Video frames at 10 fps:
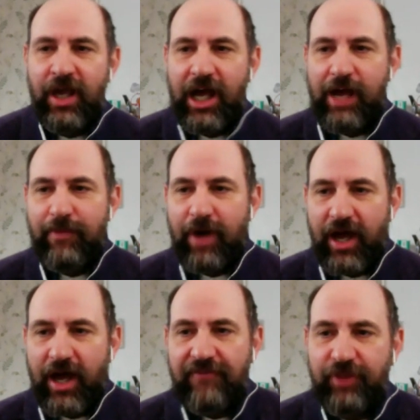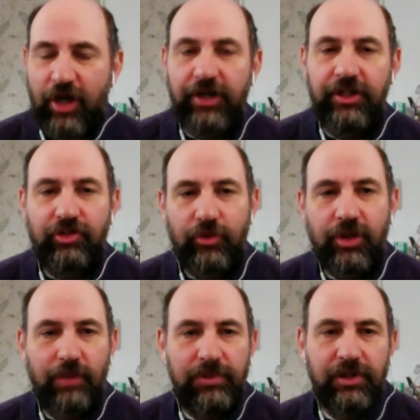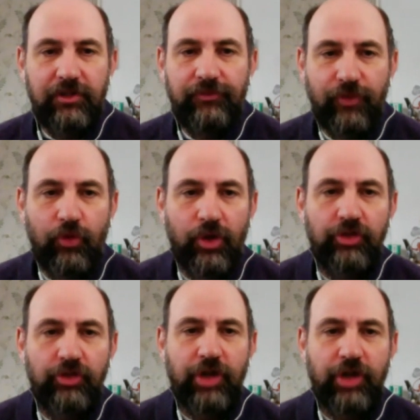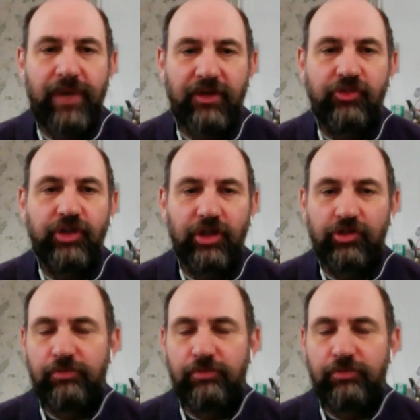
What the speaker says: I have gone into a couple of ThoughtWorks code bases and